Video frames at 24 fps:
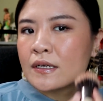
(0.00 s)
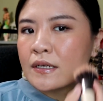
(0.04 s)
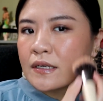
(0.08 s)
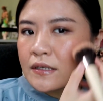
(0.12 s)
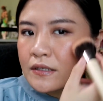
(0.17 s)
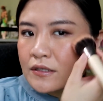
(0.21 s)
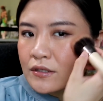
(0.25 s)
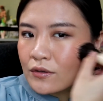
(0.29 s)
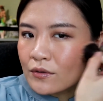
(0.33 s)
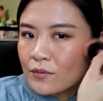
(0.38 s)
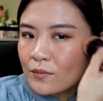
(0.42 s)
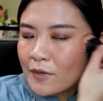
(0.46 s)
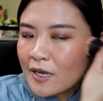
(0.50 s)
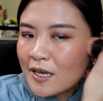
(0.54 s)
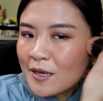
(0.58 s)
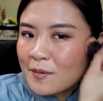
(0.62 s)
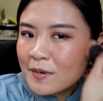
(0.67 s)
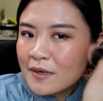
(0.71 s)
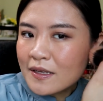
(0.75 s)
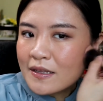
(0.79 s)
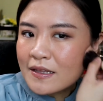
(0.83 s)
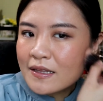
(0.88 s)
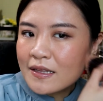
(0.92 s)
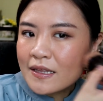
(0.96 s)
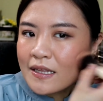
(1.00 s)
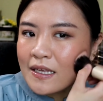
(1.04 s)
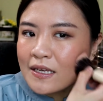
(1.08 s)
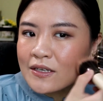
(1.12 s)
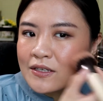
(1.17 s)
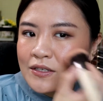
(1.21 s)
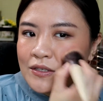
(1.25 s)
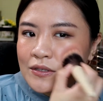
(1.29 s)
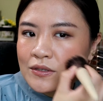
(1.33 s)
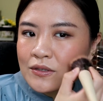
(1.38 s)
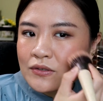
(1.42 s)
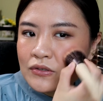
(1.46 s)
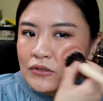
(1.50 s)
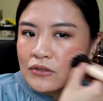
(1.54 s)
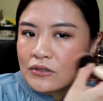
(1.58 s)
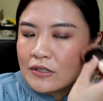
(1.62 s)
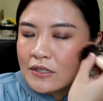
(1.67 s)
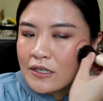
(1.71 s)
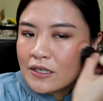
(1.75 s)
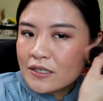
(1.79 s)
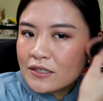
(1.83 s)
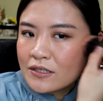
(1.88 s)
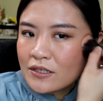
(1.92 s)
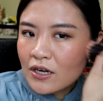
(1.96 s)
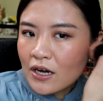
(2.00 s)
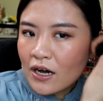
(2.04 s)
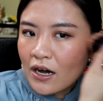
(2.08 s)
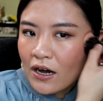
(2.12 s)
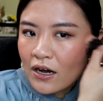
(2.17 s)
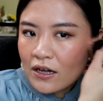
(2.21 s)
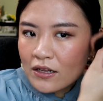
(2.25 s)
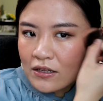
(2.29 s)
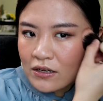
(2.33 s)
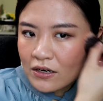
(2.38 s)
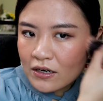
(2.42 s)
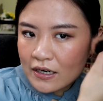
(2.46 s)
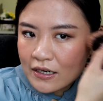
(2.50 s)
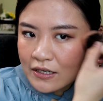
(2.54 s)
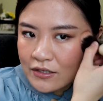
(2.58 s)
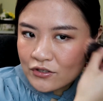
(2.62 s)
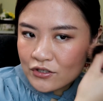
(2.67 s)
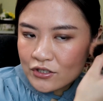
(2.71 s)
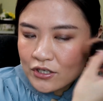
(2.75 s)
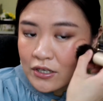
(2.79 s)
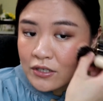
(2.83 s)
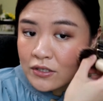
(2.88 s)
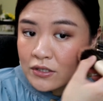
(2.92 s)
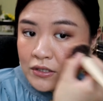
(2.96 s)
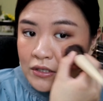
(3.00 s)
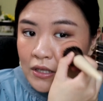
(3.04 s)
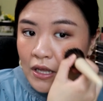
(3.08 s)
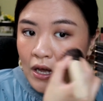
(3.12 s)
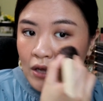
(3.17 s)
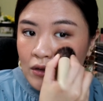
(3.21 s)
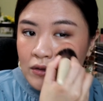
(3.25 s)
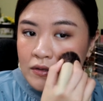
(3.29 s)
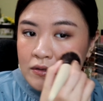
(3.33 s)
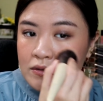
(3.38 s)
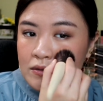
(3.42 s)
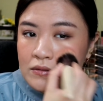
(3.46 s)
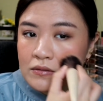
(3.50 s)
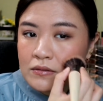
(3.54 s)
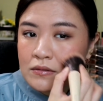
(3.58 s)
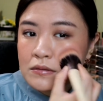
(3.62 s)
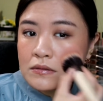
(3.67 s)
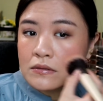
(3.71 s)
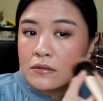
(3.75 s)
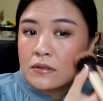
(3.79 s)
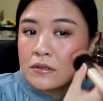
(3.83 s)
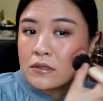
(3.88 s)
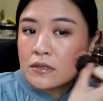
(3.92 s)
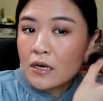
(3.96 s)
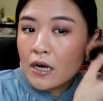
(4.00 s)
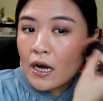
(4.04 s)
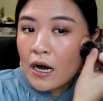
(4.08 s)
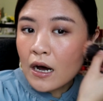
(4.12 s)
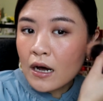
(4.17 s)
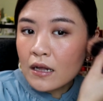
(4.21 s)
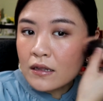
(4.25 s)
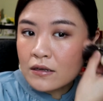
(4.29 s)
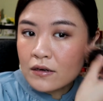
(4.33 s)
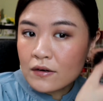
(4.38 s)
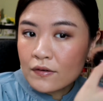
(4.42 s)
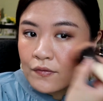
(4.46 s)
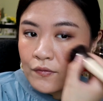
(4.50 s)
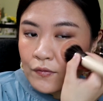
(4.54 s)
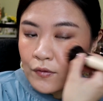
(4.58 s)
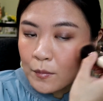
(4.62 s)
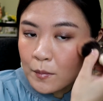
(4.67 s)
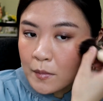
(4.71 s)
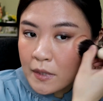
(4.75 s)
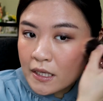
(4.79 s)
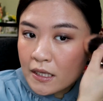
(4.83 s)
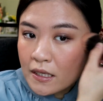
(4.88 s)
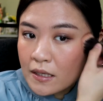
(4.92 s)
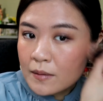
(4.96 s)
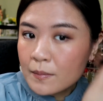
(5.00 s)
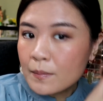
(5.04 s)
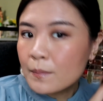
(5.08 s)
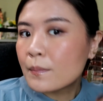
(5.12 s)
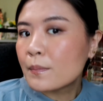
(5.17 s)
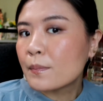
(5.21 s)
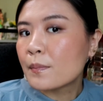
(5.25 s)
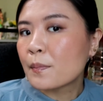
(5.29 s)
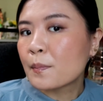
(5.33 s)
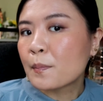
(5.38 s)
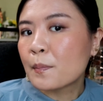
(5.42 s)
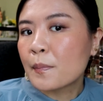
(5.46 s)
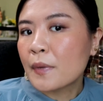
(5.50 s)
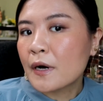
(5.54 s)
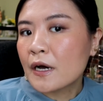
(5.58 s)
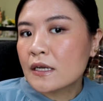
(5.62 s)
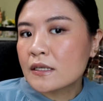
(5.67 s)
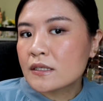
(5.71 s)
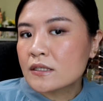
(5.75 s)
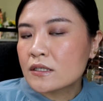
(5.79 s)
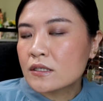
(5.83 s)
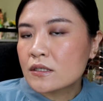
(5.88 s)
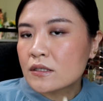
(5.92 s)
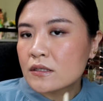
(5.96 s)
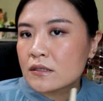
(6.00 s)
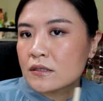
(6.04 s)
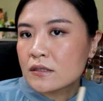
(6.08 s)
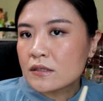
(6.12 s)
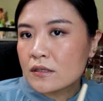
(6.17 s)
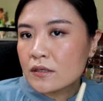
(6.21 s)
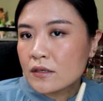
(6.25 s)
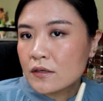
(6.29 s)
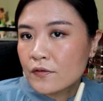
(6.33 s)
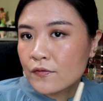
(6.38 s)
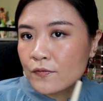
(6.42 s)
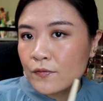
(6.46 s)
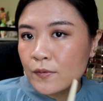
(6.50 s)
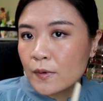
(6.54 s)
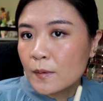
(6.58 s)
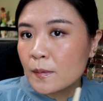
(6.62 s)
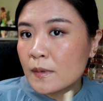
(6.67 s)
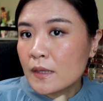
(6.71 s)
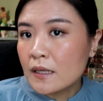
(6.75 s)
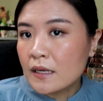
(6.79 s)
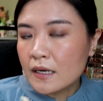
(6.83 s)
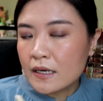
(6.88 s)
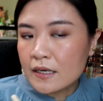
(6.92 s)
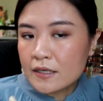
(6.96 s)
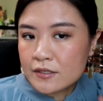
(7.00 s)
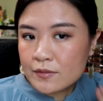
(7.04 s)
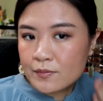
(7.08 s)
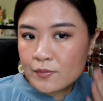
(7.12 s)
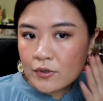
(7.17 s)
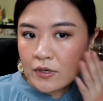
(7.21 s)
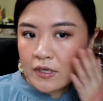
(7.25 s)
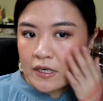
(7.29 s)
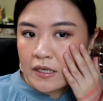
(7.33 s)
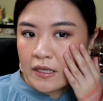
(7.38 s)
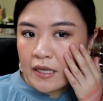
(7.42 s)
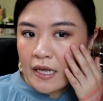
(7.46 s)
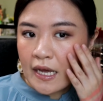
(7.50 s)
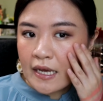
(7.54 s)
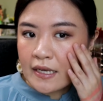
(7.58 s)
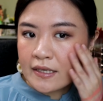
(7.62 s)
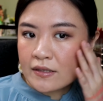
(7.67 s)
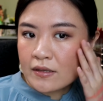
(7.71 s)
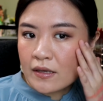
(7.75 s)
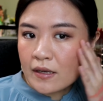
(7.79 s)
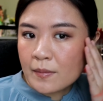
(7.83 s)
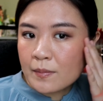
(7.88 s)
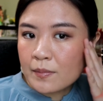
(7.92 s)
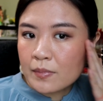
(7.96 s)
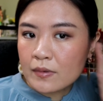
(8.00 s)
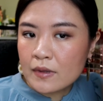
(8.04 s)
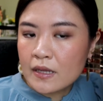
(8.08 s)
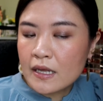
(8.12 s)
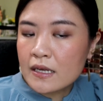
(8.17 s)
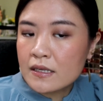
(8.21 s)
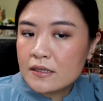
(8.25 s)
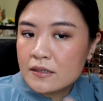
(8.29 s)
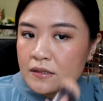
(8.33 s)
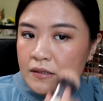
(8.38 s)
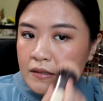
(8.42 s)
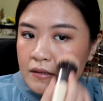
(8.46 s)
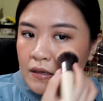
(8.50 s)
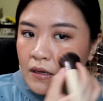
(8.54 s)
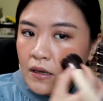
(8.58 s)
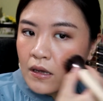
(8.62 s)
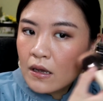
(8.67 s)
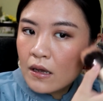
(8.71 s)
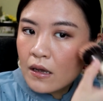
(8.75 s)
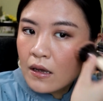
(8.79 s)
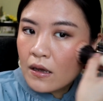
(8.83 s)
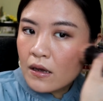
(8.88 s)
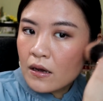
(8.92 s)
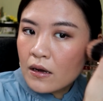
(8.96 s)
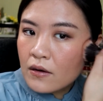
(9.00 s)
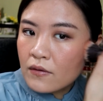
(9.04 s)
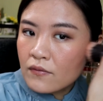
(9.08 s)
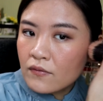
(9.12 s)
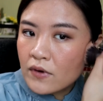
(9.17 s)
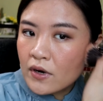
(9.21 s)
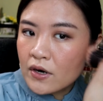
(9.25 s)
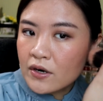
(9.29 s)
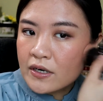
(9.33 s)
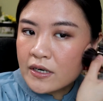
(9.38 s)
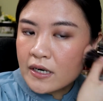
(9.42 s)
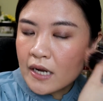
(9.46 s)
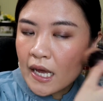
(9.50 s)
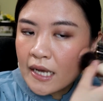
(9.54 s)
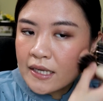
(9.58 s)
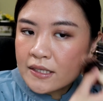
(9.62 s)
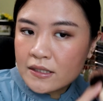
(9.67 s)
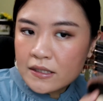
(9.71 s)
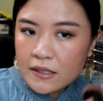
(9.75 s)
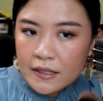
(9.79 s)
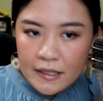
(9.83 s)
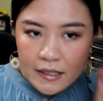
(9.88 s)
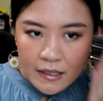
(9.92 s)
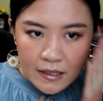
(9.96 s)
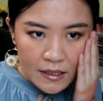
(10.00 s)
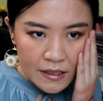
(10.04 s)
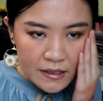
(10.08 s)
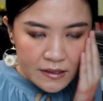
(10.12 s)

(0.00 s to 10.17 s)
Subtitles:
So maybe this color is just not the color for me, but the formula is pretty nice. It blends very nicely.